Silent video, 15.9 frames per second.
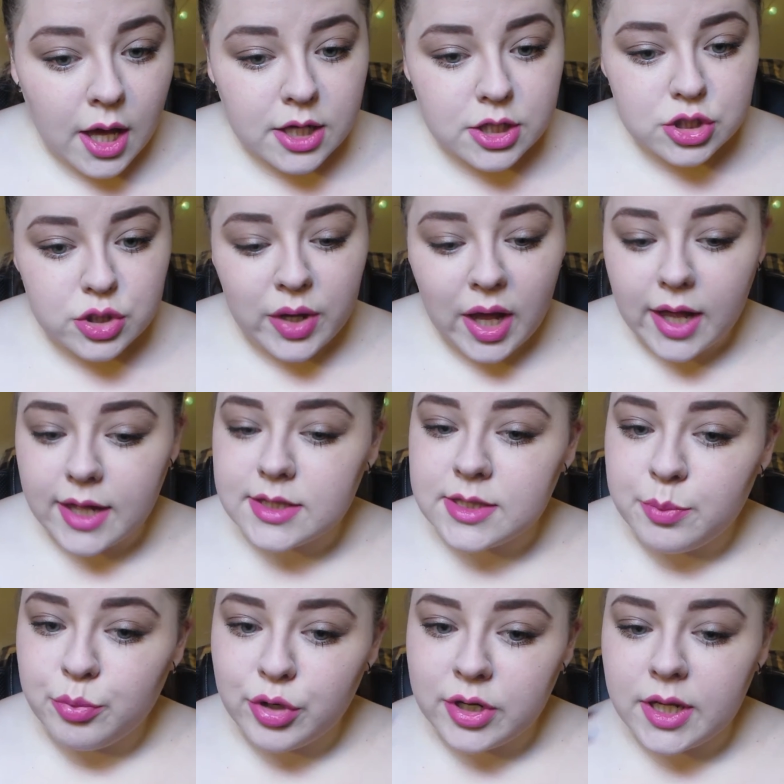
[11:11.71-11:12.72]
So yeah, it's
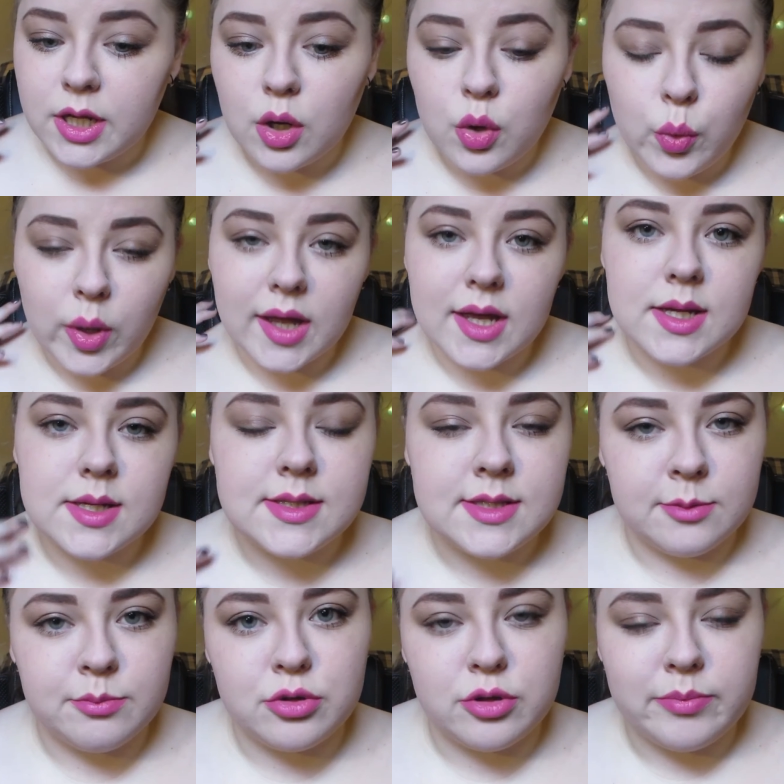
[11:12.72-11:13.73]
a pretty quick,
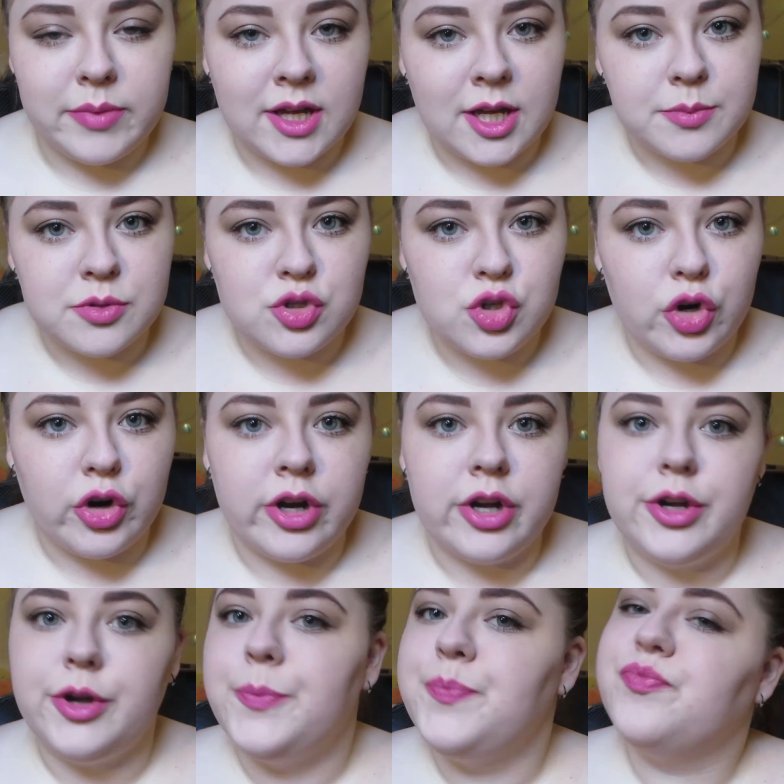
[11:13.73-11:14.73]
simple makeup
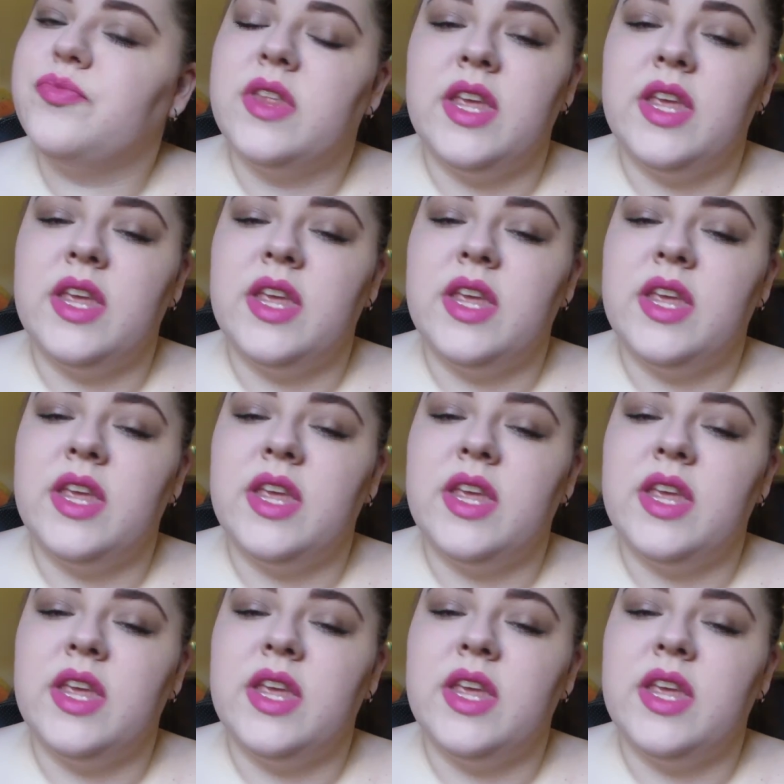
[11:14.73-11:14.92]
tutorial.